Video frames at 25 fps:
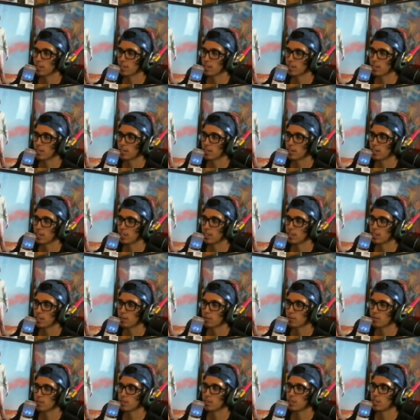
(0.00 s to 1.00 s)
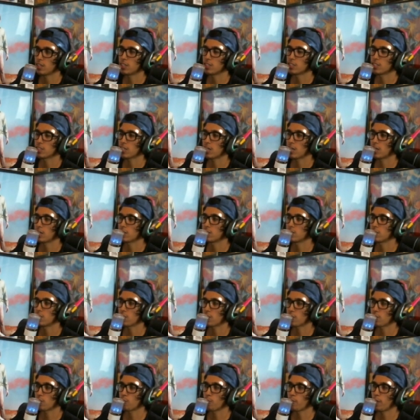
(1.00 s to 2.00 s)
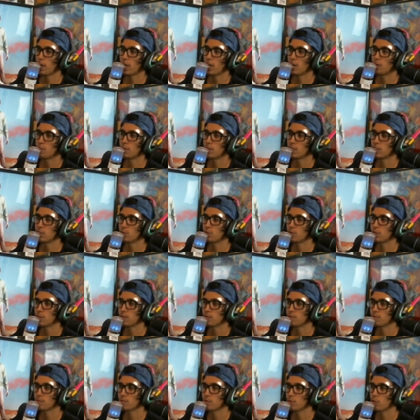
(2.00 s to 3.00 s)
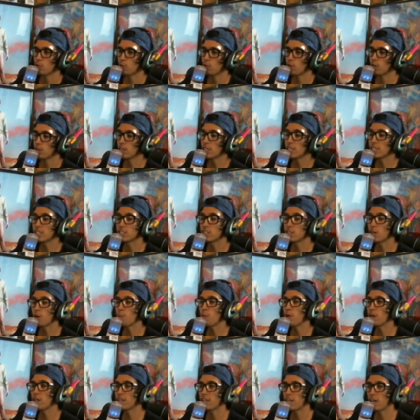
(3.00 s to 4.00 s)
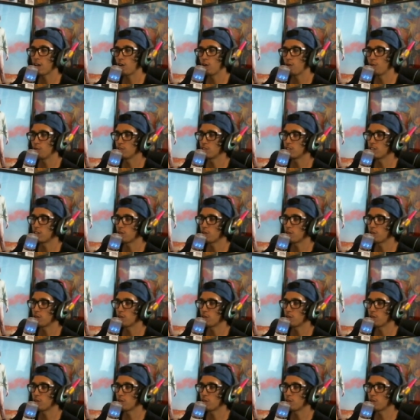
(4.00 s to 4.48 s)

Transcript: then. I think they just kind of suckered Mayhem into it. Or at least somebody that owns their